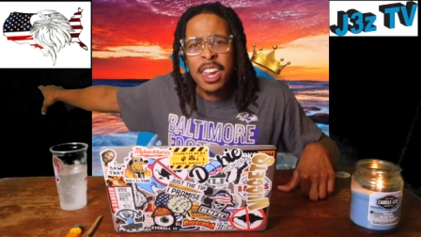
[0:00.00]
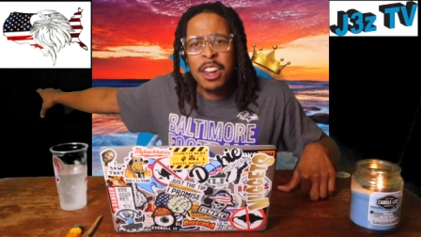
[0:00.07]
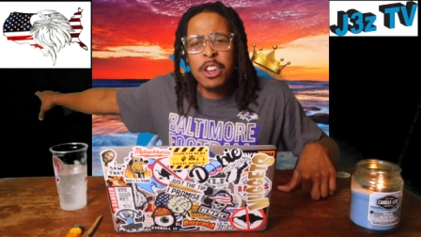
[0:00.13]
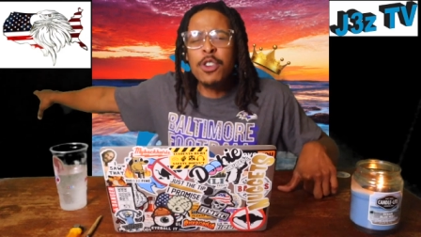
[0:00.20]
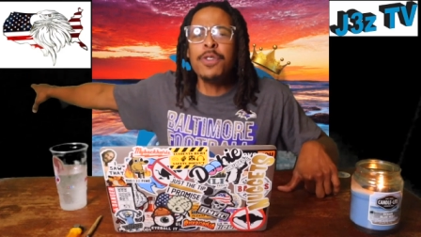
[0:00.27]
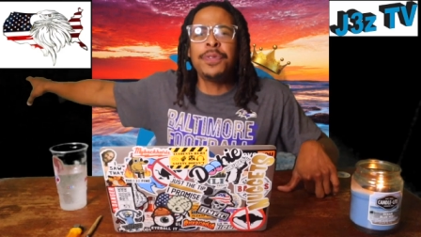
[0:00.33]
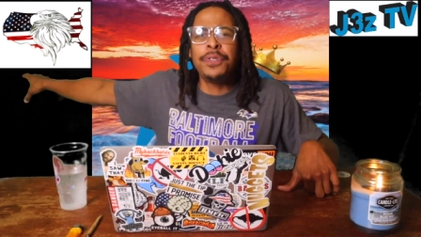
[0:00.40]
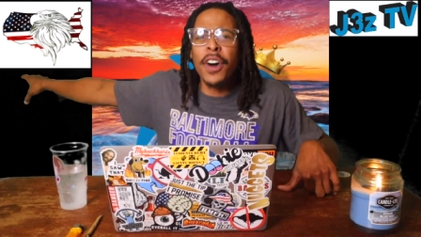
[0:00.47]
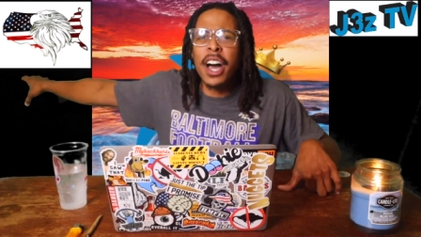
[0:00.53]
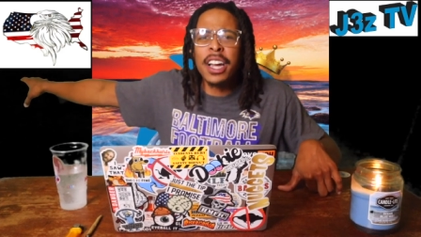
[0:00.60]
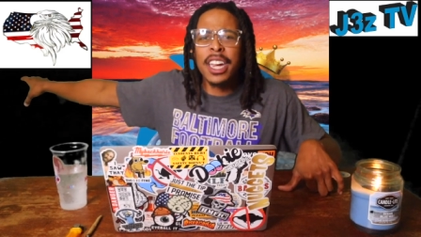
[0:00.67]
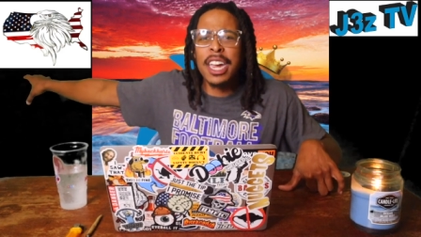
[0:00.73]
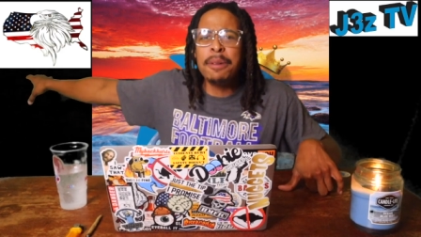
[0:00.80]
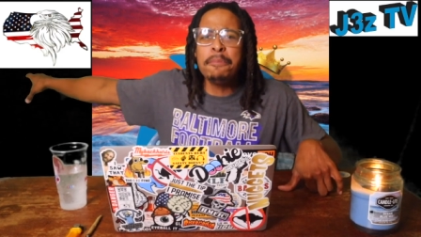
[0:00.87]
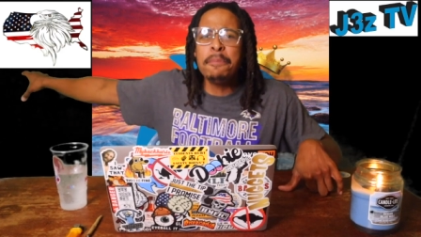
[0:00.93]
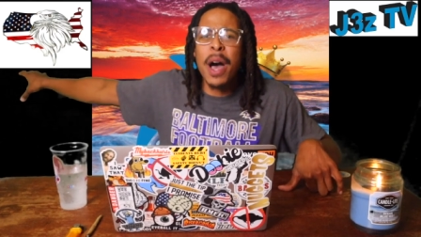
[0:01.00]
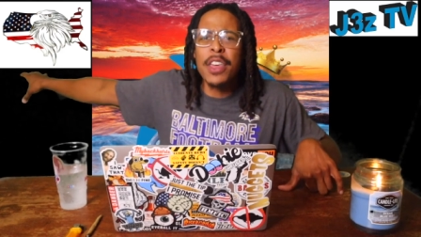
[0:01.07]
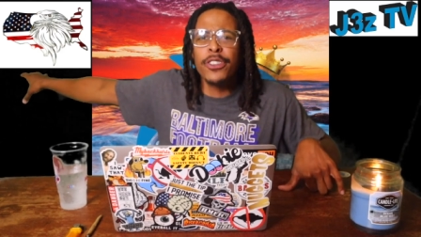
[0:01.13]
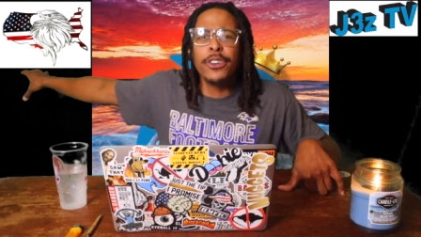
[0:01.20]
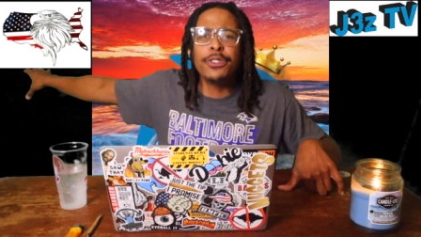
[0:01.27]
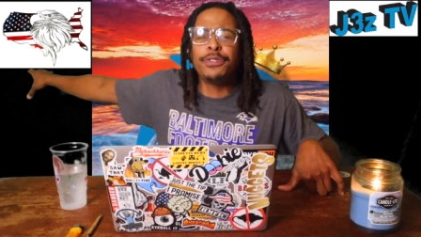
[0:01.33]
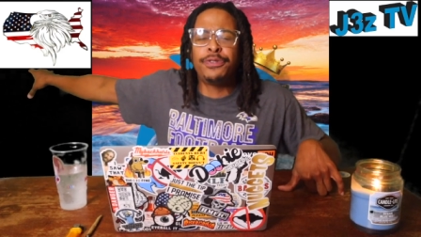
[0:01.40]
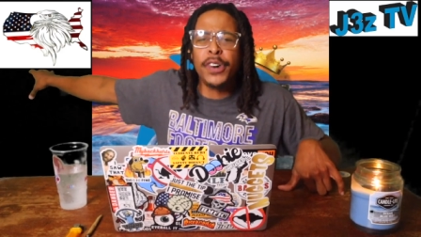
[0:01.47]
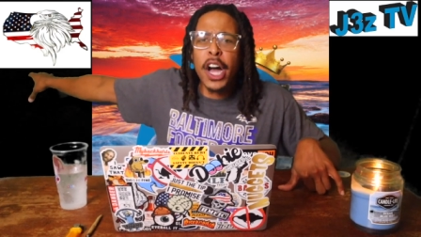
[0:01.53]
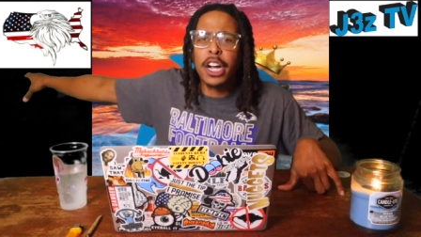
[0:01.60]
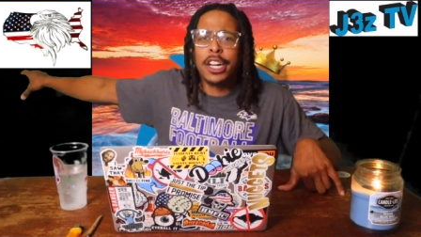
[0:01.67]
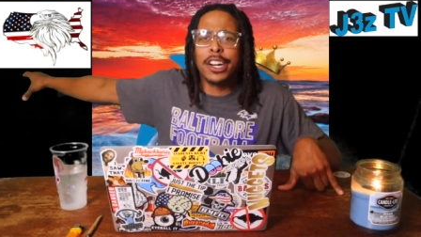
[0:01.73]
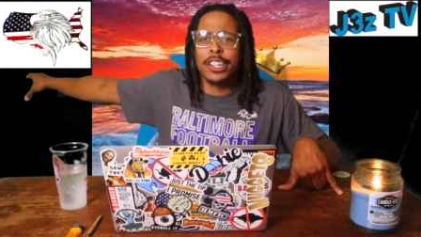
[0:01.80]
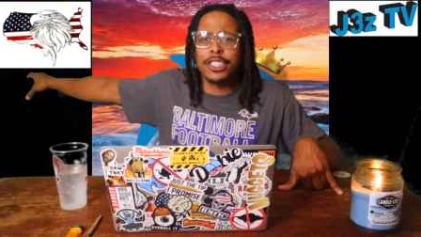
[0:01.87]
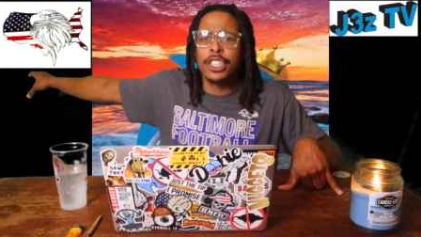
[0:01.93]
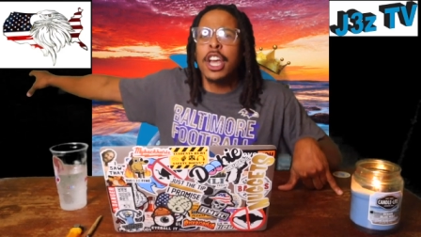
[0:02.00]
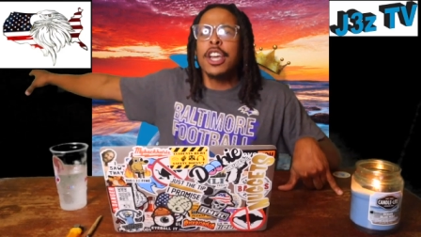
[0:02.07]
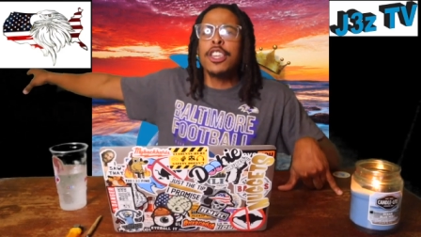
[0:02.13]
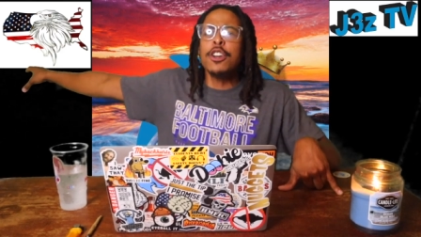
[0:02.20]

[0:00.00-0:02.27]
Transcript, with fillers: You fucking motherfuckers.